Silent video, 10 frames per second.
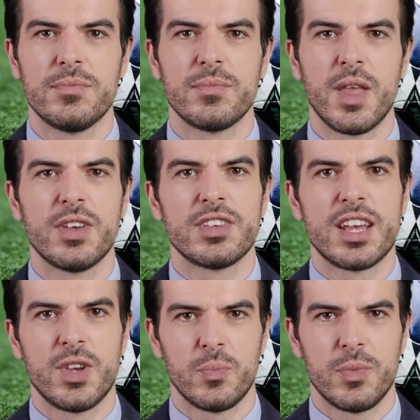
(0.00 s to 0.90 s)

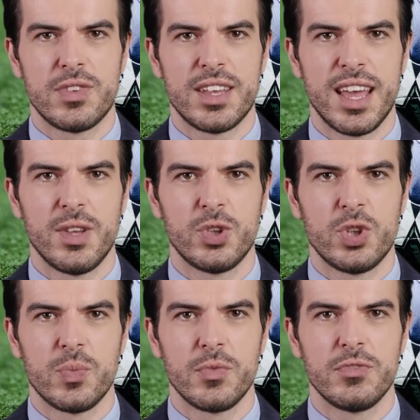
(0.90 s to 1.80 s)
Marseille was
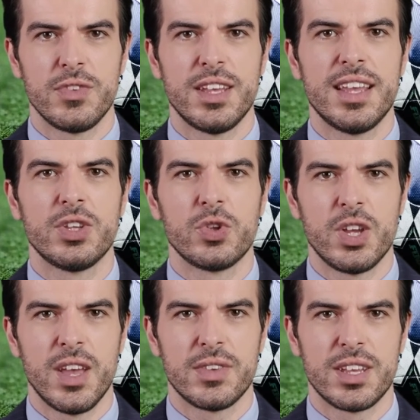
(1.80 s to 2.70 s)
ineligible for the
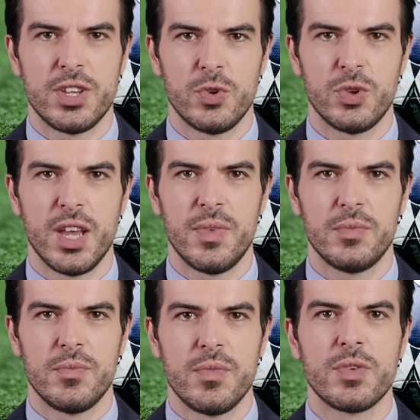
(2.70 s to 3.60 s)
Intercontinental Cup,
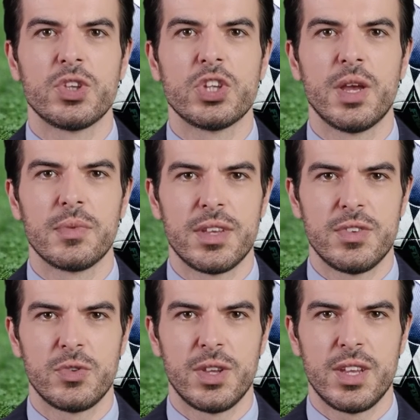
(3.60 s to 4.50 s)
the
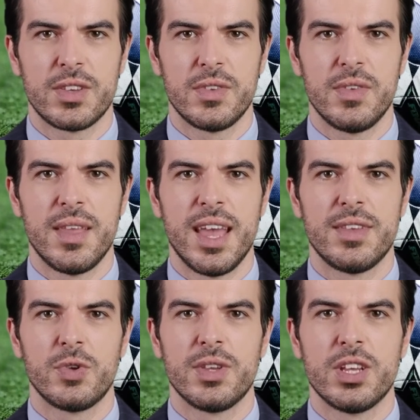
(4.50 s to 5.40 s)
Champions League,
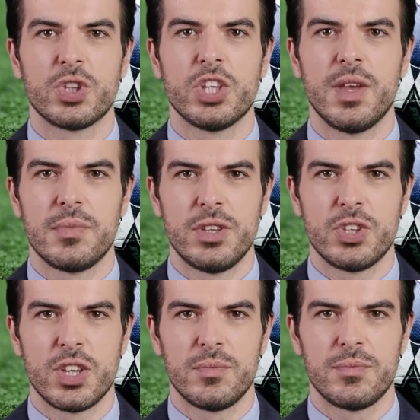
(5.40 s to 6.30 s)
and the League
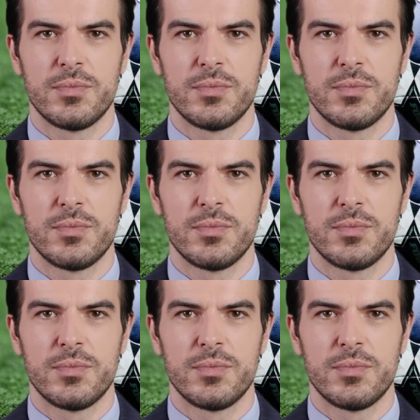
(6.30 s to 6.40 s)
Championship.